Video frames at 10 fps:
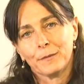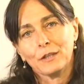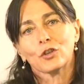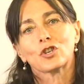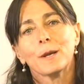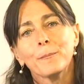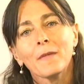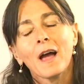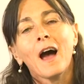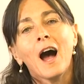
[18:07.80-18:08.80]
the gym.
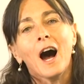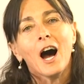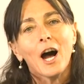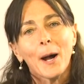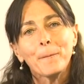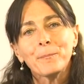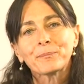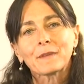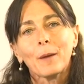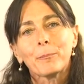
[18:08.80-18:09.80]

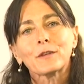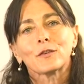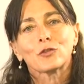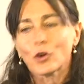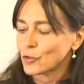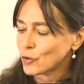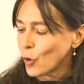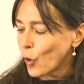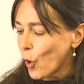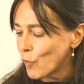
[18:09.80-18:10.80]
But don't
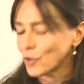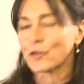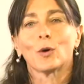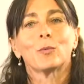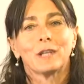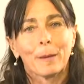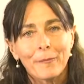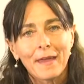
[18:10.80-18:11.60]
go over the top with them.